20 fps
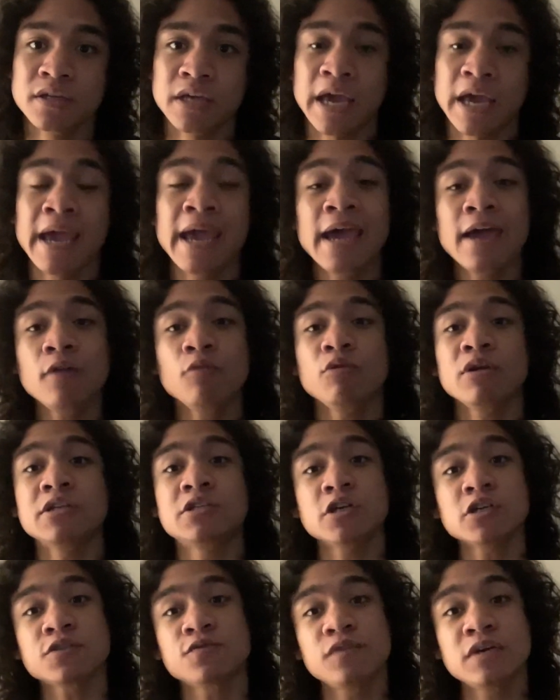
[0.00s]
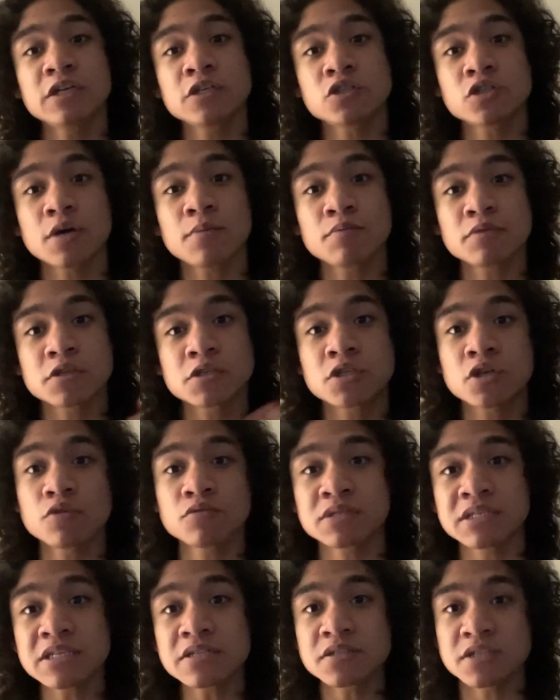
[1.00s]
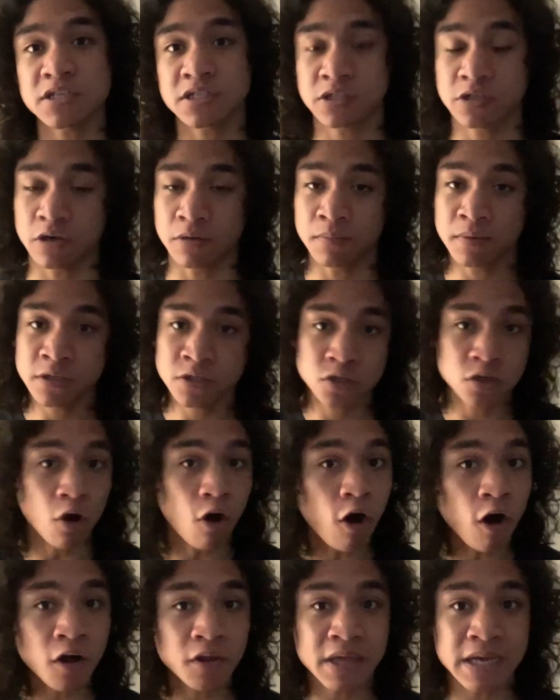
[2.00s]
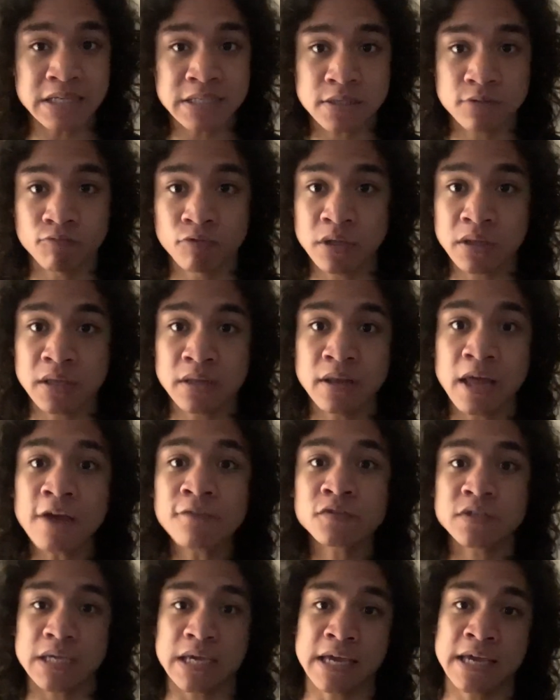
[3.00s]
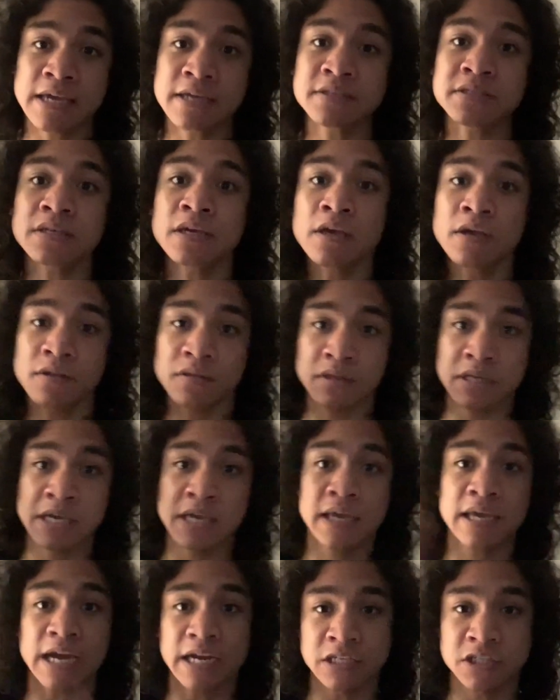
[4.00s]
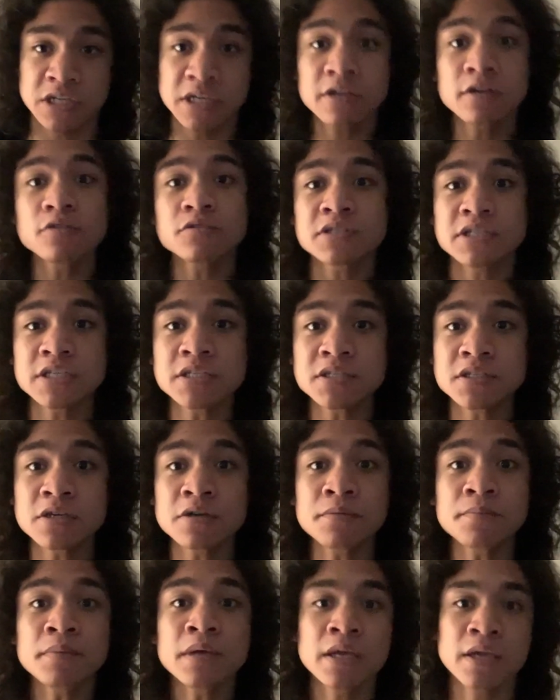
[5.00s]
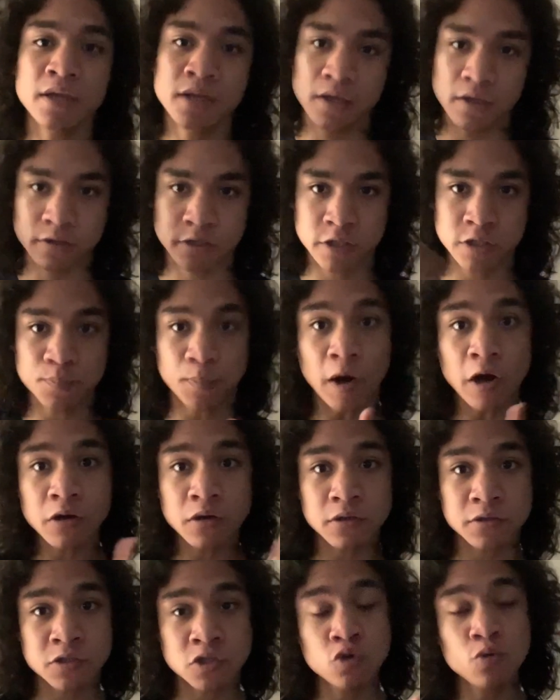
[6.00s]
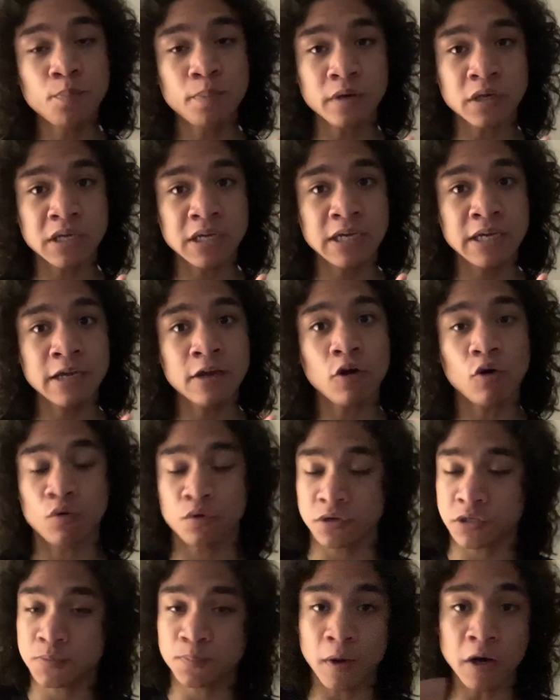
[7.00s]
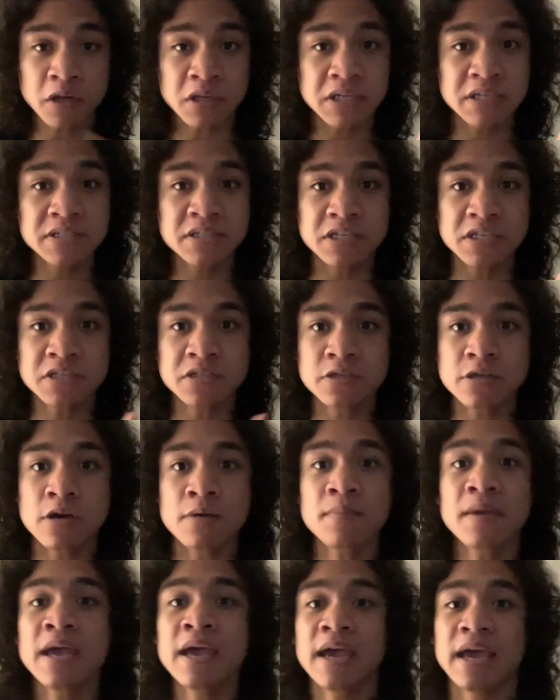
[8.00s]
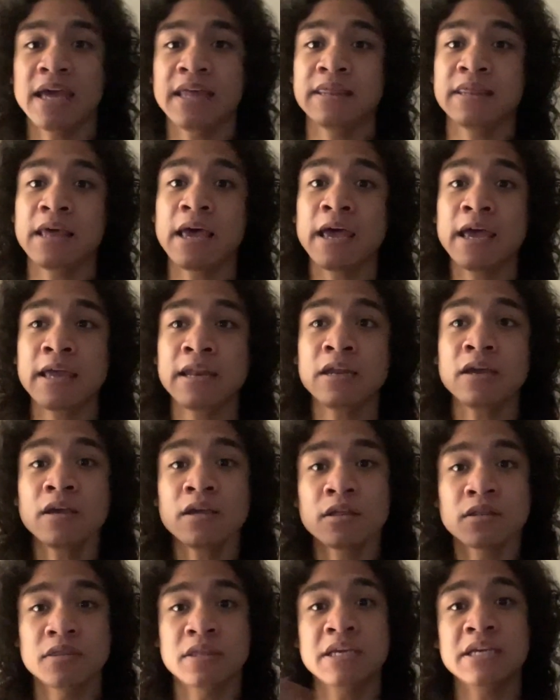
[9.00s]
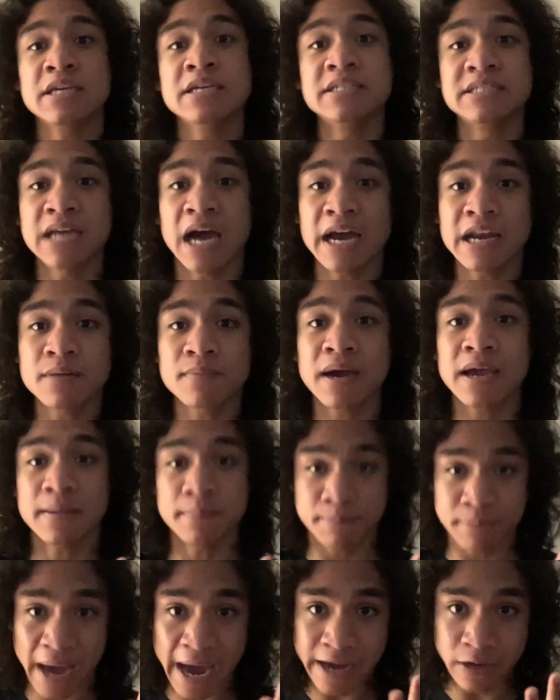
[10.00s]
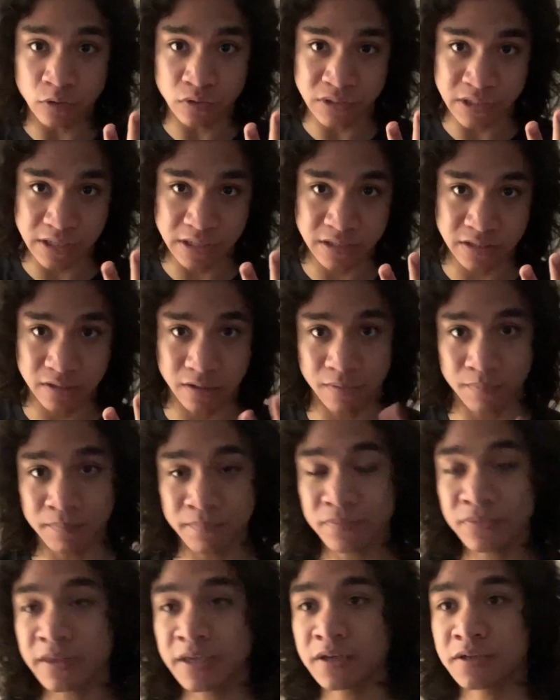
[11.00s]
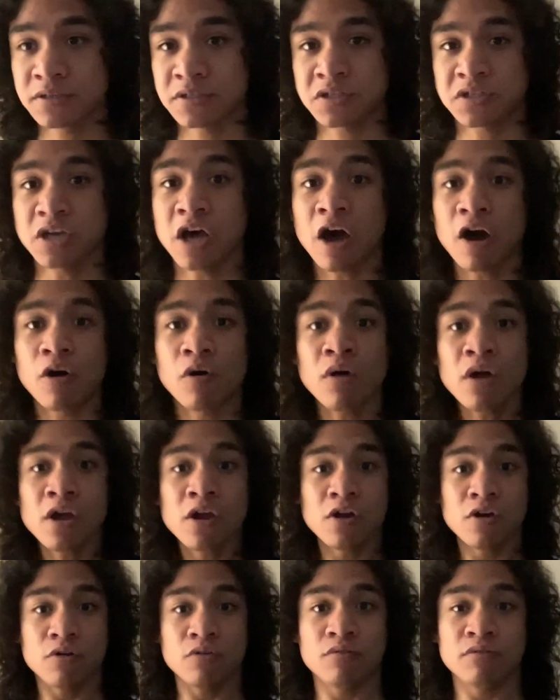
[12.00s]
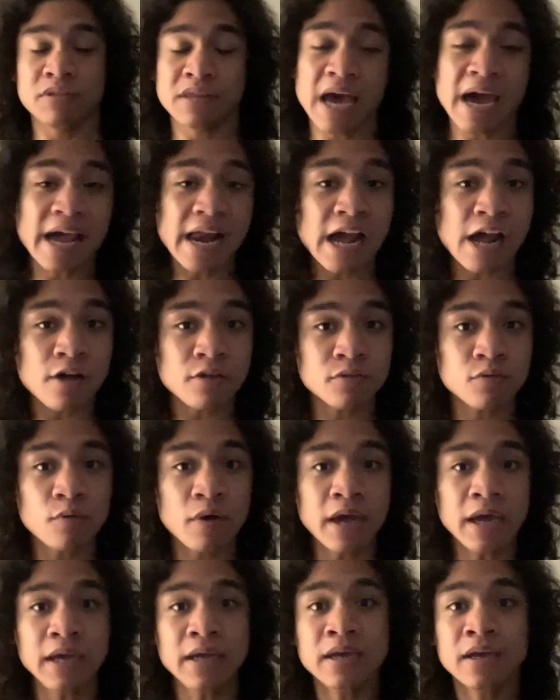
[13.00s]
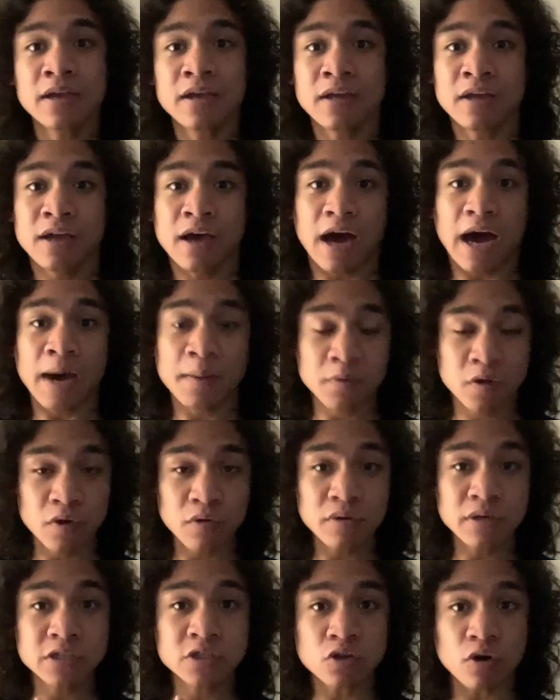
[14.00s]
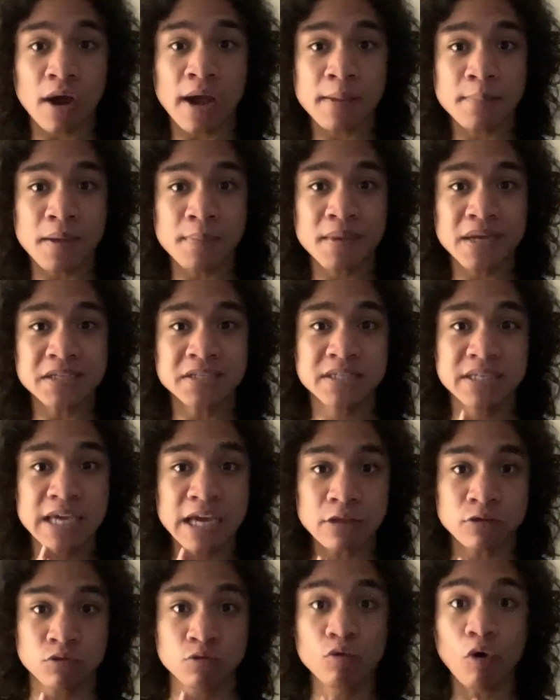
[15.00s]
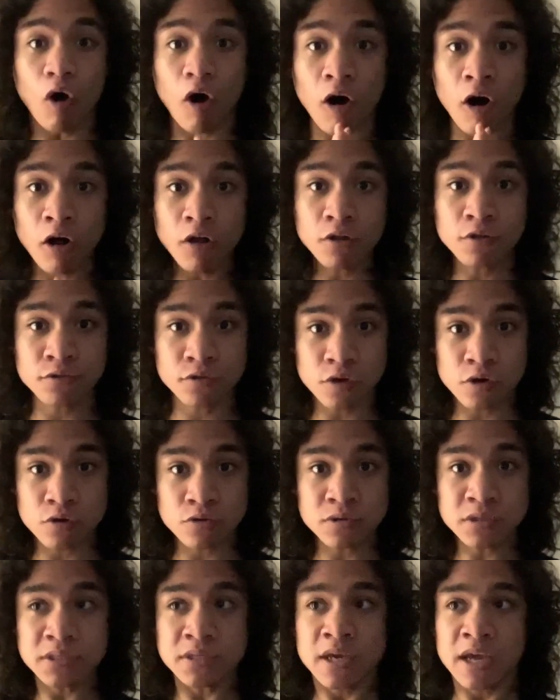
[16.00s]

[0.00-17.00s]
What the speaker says: And we just finished up with the Cho-Z system. So, all that's really left is the Pachinko system, the Super King or Sparking system, and then the Dynamite Battle system. So, with that out of the way, I'm going to try my best to get through all of those,